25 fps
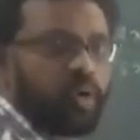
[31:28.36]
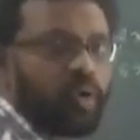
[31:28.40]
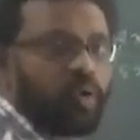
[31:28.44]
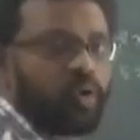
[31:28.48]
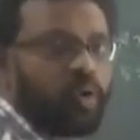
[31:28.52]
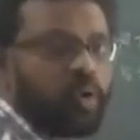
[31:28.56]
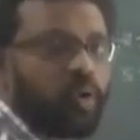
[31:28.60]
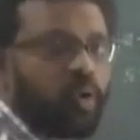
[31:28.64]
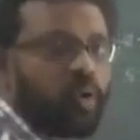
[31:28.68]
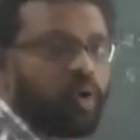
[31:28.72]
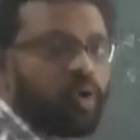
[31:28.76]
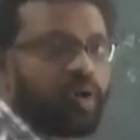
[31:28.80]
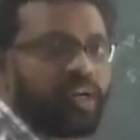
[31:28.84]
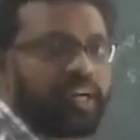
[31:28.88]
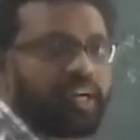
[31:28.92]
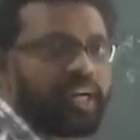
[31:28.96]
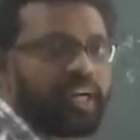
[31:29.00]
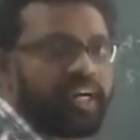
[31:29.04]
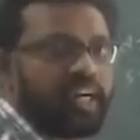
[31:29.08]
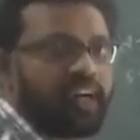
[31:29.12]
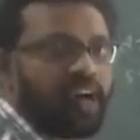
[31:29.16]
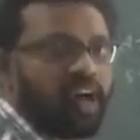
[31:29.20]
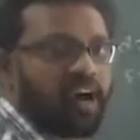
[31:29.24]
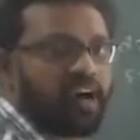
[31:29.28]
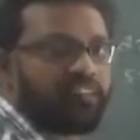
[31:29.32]
No
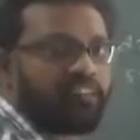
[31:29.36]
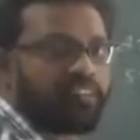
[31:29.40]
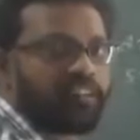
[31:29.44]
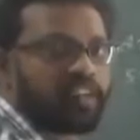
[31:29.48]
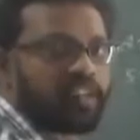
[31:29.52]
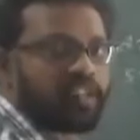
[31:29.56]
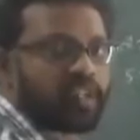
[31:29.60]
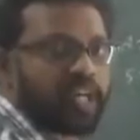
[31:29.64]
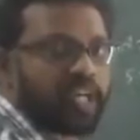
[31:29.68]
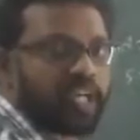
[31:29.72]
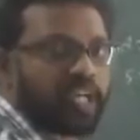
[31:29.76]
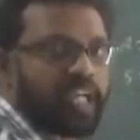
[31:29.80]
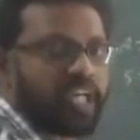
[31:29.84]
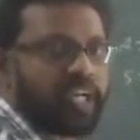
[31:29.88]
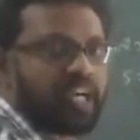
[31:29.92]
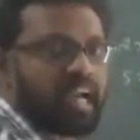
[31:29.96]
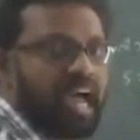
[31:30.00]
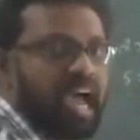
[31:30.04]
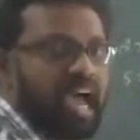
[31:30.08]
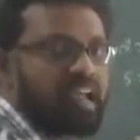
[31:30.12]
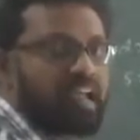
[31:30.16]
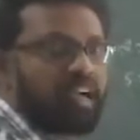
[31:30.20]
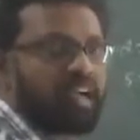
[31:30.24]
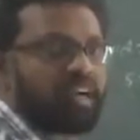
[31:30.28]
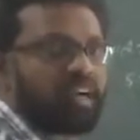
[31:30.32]
need of checking.
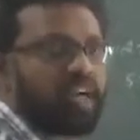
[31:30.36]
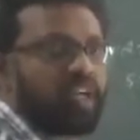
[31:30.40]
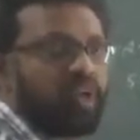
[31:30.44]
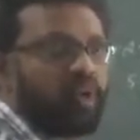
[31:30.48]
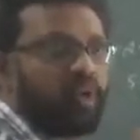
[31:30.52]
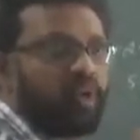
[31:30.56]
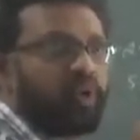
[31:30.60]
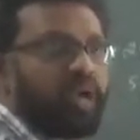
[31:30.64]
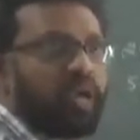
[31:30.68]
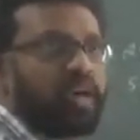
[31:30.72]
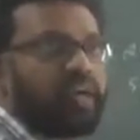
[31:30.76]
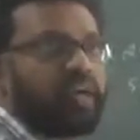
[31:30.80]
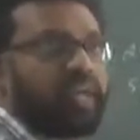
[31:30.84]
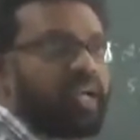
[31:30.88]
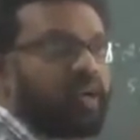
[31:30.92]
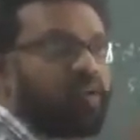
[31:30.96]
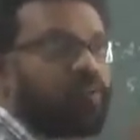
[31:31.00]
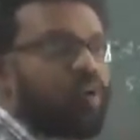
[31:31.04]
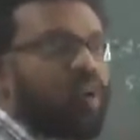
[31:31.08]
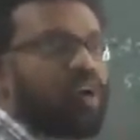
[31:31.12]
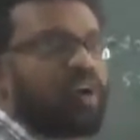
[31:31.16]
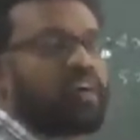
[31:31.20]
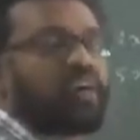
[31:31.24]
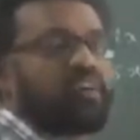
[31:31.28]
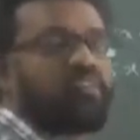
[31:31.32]
Directly you can take
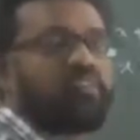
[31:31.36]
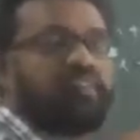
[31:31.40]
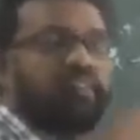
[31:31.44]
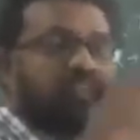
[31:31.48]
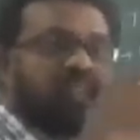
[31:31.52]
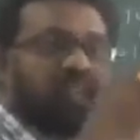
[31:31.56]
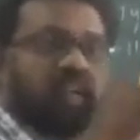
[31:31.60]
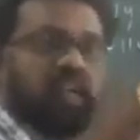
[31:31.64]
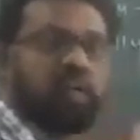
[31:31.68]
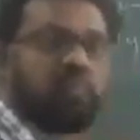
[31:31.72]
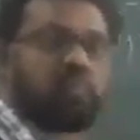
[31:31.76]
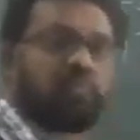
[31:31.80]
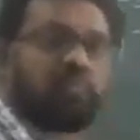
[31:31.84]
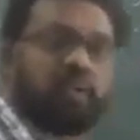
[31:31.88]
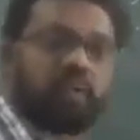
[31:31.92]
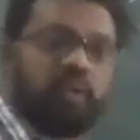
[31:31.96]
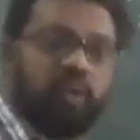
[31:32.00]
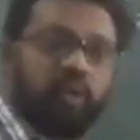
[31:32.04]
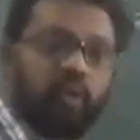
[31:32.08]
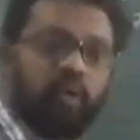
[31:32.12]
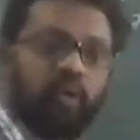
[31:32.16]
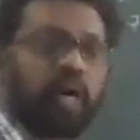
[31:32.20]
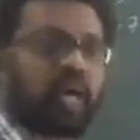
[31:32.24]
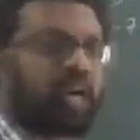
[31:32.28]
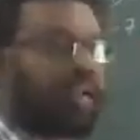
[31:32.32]
whatever the number
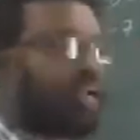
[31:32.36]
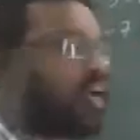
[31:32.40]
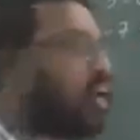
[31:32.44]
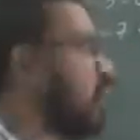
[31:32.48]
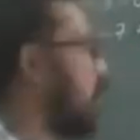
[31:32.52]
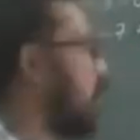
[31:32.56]
you are.